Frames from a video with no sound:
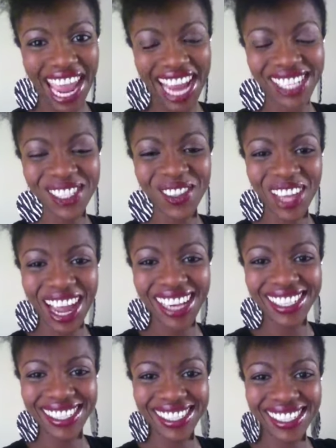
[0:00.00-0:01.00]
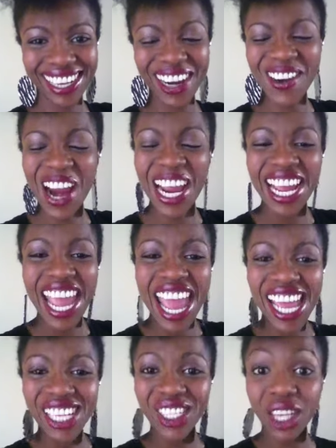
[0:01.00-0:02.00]
Answer that. All right.
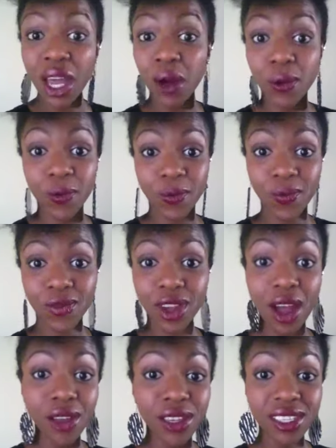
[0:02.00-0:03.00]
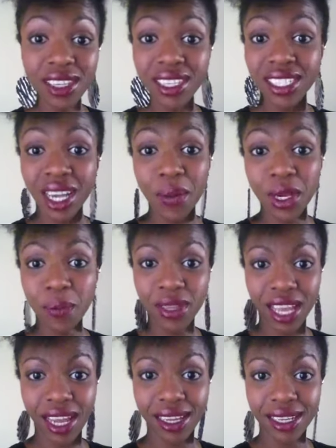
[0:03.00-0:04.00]
So, all these things come into
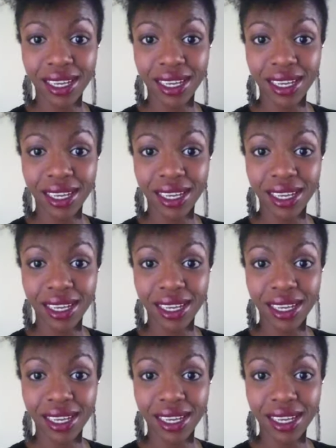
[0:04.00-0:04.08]
play.